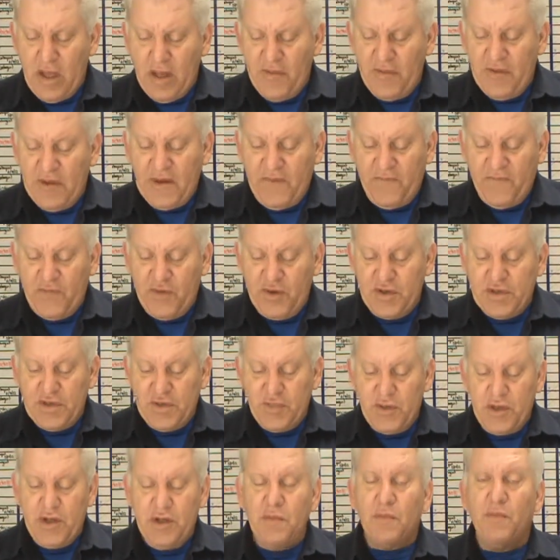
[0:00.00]
This first
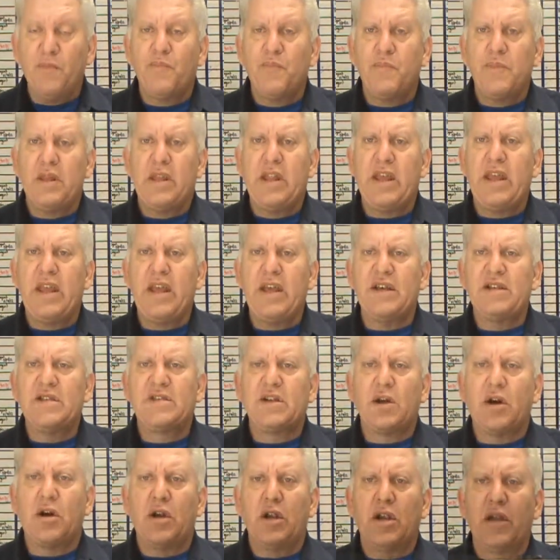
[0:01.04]
one is
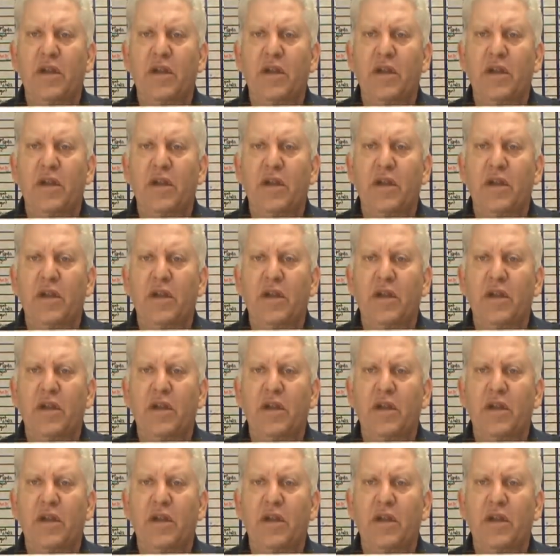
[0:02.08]
our